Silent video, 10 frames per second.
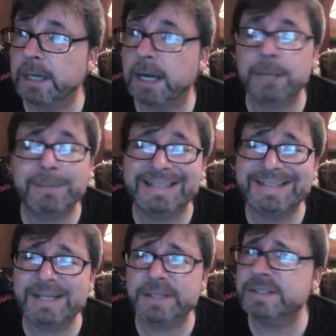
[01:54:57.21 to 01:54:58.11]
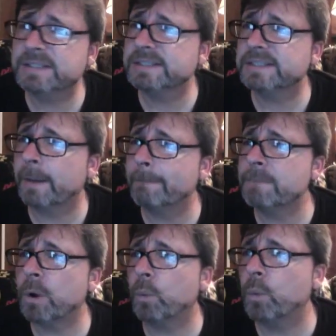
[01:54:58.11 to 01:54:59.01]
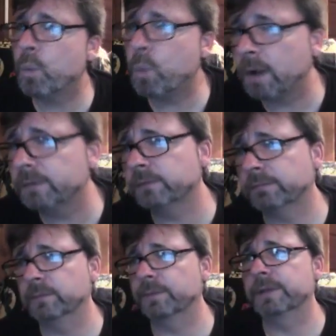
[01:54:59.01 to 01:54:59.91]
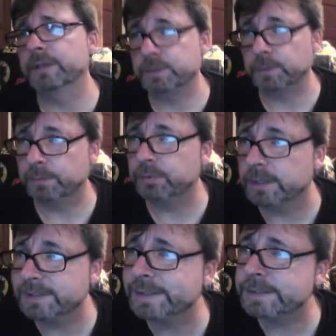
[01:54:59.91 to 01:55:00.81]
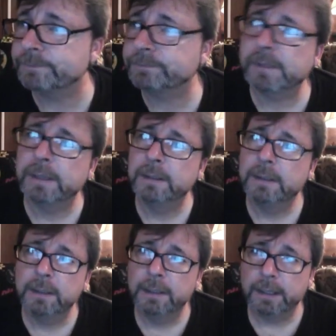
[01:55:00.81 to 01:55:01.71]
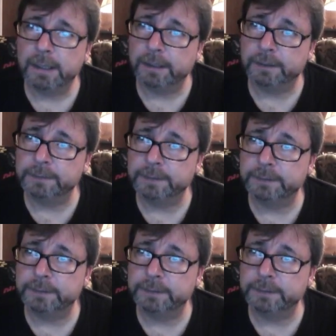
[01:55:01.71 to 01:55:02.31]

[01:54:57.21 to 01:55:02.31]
I mean, does some wonderful things with the prices. And